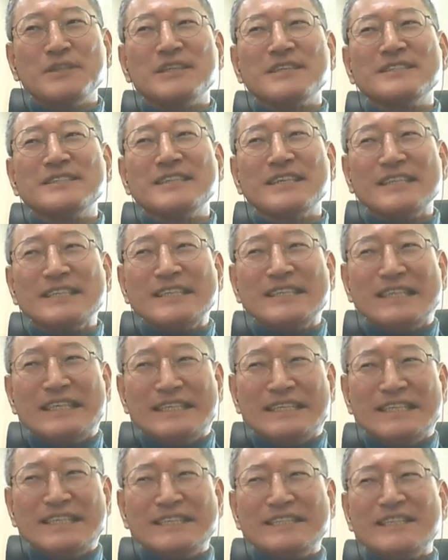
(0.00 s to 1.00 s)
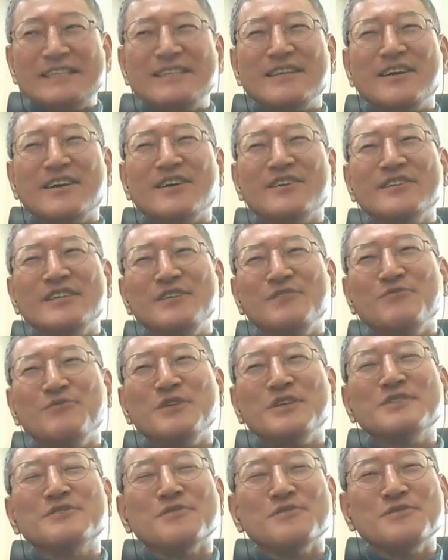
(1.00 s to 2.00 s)
the sudden decision on the
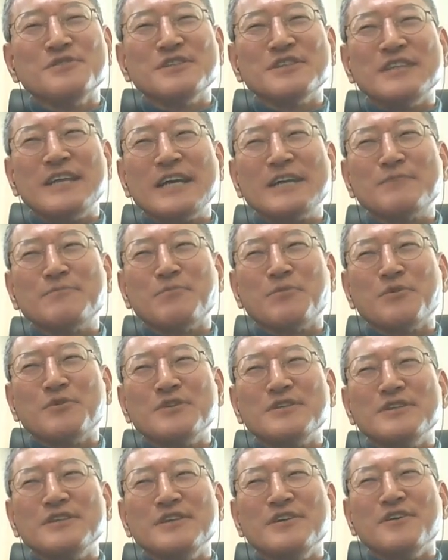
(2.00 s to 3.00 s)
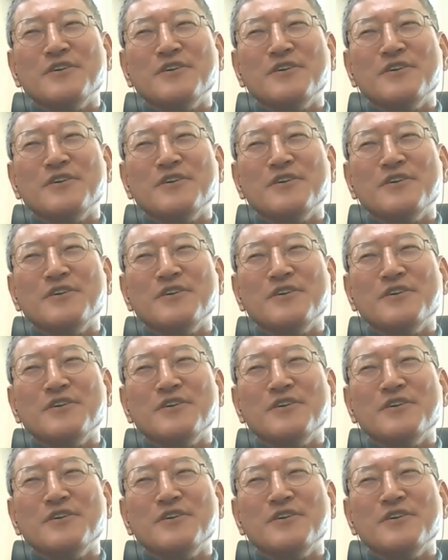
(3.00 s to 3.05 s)
urea solution export,